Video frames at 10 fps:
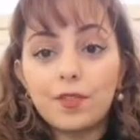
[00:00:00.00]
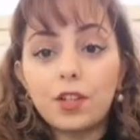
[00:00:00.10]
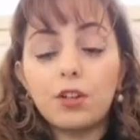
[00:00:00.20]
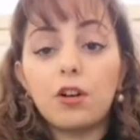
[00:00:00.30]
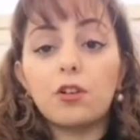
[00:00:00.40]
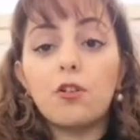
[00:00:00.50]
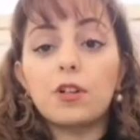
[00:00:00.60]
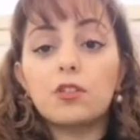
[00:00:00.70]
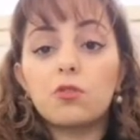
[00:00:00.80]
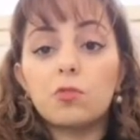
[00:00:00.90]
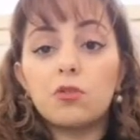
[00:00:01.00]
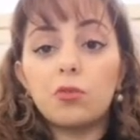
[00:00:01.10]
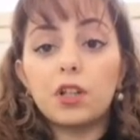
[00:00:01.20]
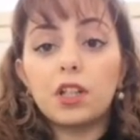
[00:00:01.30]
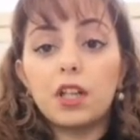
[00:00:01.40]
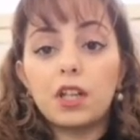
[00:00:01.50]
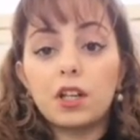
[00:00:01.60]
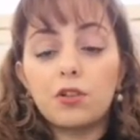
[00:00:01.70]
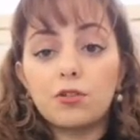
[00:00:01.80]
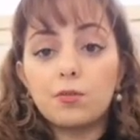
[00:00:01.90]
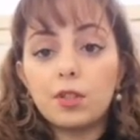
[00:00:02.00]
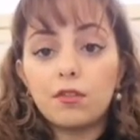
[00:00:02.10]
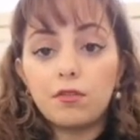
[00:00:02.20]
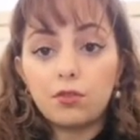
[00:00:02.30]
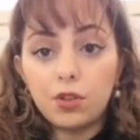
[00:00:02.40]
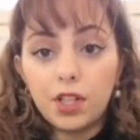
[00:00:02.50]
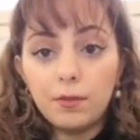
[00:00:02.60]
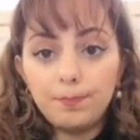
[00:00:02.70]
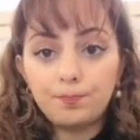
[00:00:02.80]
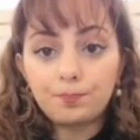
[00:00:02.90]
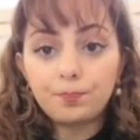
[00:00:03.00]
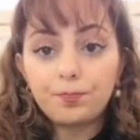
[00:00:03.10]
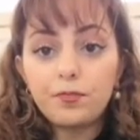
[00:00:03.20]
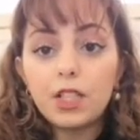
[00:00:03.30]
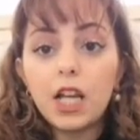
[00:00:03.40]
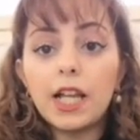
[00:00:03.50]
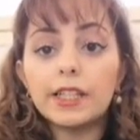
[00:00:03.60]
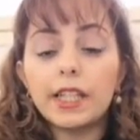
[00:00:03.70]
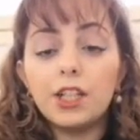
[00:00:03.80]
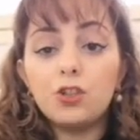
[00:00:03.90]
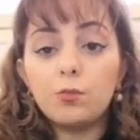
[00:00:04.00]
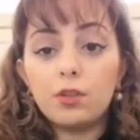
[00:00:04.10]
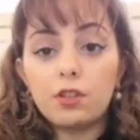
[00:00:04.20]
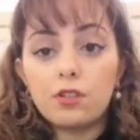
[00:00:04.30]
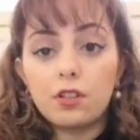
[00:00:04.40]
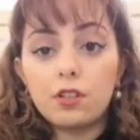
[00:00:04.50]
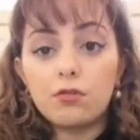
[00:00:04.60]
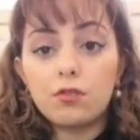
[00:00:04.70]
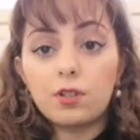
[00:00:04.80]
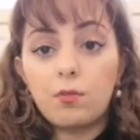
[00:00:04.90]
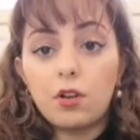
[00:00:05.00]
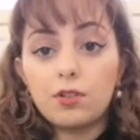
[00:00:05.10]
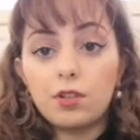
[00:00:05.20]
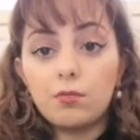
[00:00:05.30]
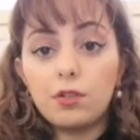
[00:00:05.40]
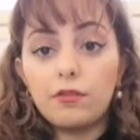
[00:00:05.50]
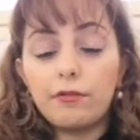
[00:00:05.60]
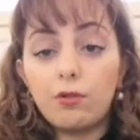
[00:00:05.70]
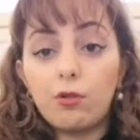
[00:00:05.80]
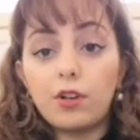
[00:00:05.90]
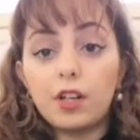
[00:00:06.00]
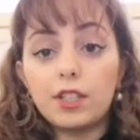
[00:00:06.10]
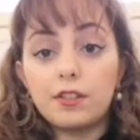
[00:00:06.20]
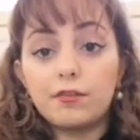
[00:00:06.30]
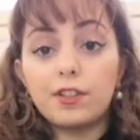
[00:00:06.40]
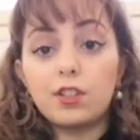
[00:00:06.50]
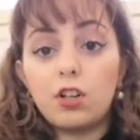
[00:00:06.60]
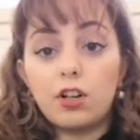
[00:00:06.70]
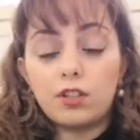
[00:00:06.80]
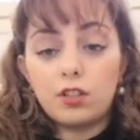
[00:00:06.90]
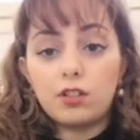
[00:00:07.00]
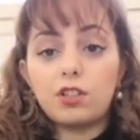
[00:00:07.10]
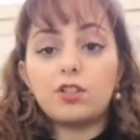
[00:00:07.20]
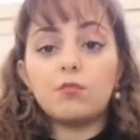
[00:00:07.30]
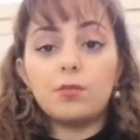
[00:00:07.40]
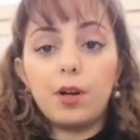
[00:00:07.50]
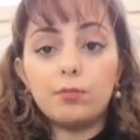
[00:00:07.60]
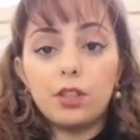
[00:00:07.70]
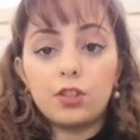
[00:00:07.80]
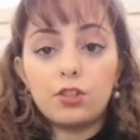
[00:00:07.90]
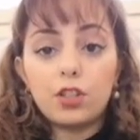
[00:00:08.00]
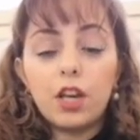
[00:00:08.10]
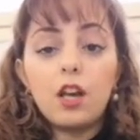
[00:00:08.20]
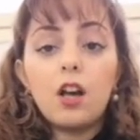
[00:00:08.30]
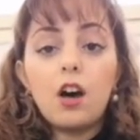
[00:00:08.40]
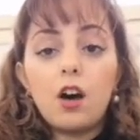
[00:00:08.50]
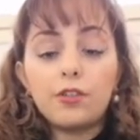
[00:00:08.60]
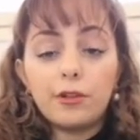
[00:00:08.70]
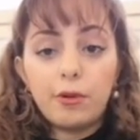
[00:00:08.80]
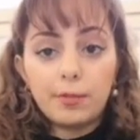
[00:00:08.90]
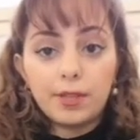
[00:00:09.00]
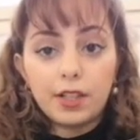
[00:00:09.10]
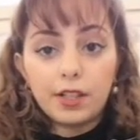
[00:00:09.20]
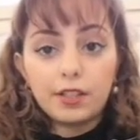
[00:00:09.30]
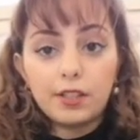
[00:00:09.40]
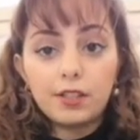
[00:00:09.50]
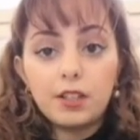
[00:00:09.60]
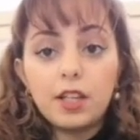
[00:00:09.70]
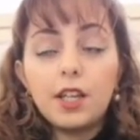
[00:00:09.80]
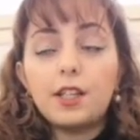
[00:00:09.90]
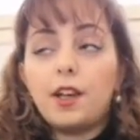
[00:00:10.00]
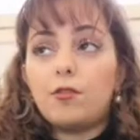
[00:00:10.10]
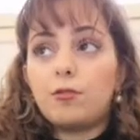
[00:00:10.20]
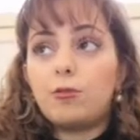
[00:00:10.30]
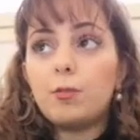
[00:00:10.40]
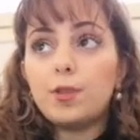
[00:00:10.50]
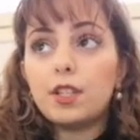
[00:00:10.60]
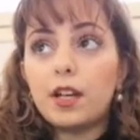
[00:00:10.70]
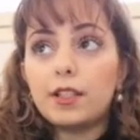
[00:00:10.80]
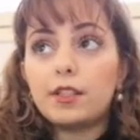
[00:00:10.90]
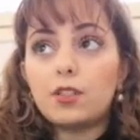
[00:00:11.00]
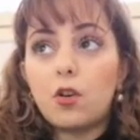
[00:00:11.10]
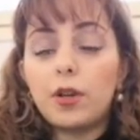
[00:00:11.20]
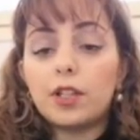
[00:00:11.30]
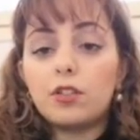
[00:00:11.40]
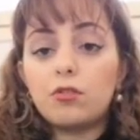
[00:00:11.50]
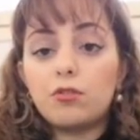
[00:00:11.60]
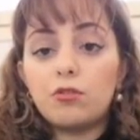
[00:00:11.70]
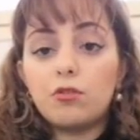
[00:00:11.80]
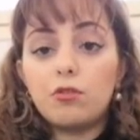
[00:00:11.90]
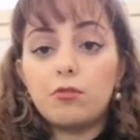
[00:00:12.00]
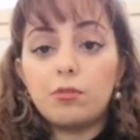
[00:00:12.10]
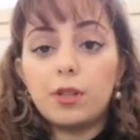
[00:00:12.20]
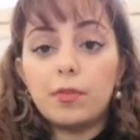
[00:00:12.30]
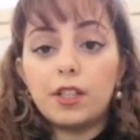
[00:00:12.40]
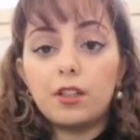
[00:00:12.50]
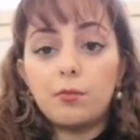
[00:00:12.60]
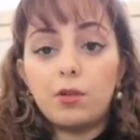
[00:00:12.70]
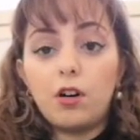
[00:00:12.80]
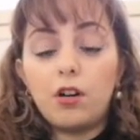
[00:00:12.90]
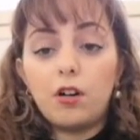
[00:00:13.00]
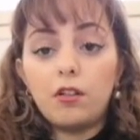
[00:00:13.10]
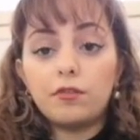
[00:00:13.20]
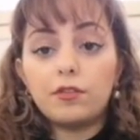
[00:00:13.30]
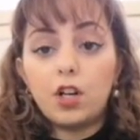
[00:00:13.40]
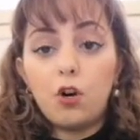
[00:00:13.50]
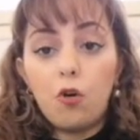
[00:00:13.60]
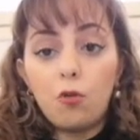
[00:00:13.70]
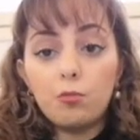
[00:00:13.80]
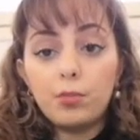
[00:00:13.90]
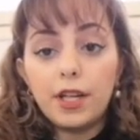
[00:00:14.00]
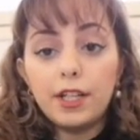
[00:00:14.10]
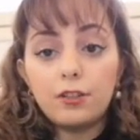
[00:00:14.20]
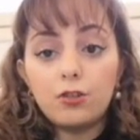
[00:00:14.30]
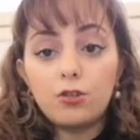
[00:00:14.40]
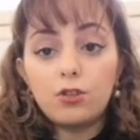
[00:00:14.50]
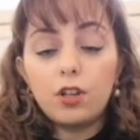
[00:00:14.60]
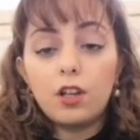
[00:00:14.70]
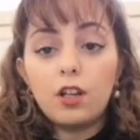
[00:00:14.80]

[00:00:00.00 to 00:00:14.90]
You are going to be working in groups of 3, and each person is responsible for a different article to be published on the website. Now, the website is going to be made up of a home page,